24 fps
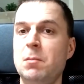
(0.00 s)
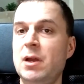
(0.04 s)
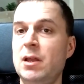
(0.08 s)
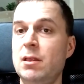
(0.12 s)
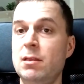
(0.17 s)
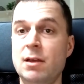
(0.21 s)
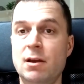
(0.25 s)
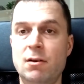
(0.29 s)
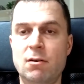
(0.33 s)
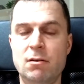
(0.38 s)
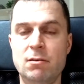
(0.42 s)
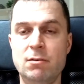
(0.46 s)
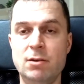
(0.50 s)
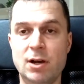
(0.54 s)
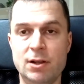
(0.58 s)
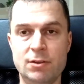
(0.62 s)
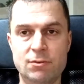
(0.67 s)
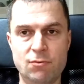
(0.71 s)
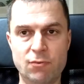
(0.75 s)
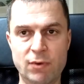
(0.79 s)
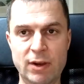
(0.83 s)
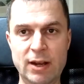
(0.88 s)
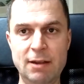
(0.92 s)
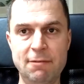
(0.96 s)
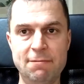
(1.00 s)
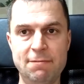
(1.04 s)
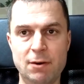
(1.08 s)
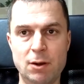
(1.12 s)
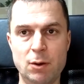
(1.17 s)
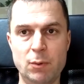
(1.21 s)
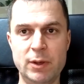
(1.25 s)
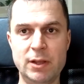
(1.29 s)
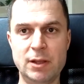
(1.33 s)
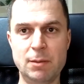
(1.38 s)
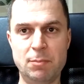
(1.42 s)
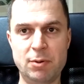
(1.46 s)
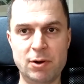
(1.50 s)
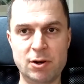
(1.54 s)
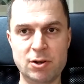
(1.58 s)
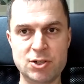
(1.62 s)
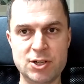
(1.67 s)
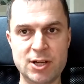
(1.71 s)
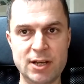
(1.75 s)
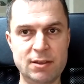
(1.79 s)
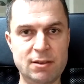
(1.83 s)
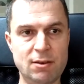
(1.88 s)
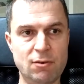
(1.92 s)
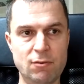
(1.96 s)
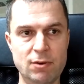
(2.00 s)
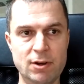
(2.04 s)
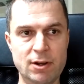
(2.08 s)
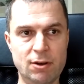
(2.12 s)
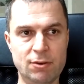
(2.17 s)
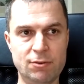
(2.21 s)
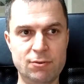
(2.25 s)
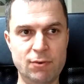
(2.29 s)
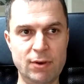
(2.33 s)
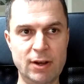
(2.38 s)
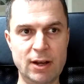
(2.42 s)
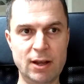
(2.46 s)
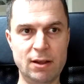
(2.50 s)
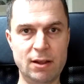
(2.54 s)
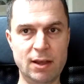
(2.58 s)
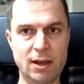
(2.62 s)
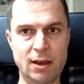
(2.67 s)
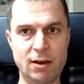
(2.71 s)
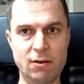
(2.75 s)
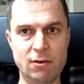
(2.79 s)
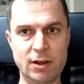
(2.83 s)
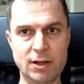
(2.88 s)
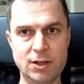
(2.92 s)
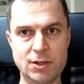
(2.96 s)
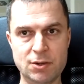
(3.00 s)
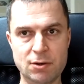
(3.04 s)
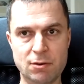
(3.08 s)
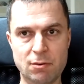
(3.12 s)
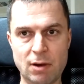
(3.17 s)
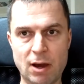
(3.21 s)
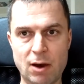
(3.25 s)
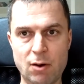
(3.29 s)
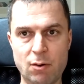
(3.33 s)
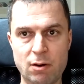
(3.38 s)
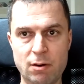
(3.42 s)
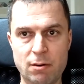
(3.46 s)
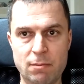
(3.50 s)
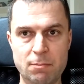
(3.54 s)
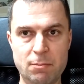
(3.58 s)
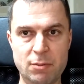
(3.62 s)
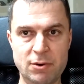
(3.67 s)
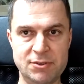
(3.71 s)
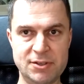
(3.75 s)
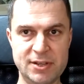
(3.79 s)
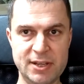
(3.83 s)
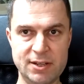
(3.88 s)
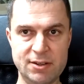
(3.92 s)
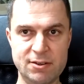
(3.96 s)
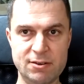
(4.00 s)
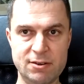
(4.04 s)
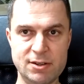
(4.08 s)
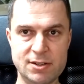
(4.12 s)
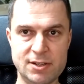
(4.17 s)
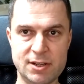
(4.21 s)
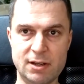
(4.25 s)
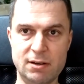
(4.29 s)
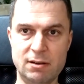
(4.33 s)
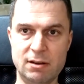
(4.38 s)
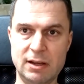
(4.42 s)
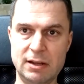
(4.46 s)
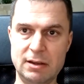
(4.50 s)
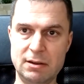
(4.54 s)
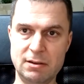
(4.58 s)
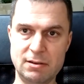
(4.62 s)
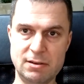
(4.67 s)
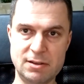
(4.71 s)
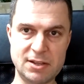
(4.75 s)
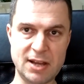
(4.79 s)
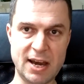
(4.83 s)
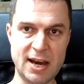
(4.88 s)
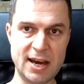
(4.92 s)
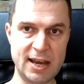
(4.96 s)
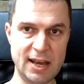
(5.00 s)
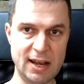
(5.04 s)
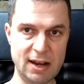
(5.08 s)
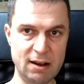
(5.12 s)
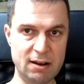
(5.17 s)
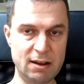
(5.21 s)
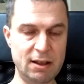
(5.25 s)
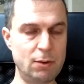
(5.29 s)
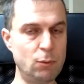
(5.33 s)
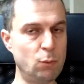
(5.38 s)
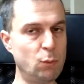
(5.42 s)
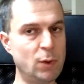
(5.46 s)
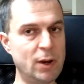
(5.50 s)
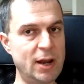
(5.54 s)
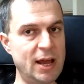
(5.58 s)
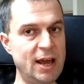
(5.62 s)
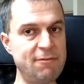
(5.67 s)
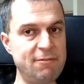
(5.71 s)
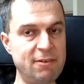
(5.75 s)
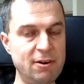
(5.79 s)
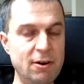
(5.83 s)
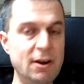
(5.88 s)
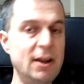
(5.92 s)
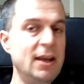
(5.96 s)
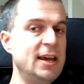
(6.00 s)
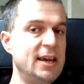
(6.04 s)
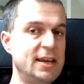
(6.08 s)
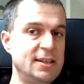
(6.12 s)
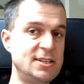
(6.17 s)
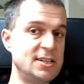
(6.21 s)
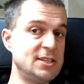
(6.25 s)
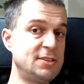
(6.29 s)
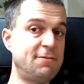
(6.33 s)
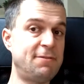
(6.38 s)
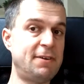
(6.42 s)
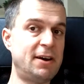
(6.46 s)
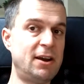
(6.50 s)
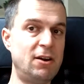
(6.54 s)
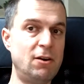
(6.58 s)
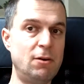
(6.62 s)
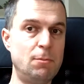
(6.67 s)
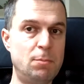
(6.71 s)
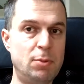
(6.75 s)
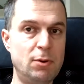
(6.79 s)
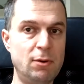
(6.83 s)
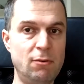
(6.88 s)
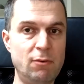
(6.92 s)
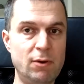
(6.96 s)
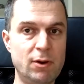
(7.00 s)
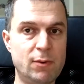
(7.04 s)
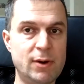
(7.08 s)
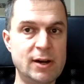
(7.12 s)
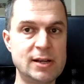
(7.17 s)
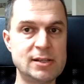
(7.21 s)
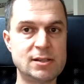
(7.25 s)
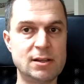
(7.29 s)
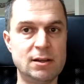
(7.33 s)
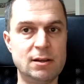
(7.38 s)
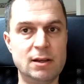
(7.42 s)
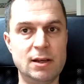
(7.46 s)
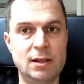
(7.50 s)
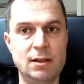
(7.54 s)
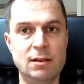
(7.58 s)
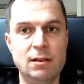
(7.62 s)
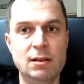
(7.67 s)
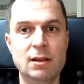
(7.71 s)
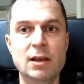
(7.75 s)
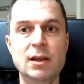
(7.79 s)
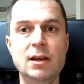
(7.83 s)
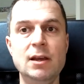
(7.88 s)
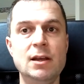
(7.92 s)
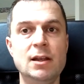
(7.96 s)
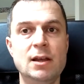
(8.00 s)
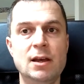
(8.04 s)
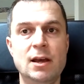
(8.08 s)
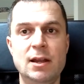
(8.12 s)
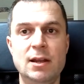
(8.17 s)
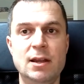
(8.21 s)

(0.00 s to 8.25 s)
I mean, they're not really following the project, they're not really adhering to our procedures and style and whatever, and just fire a pull request and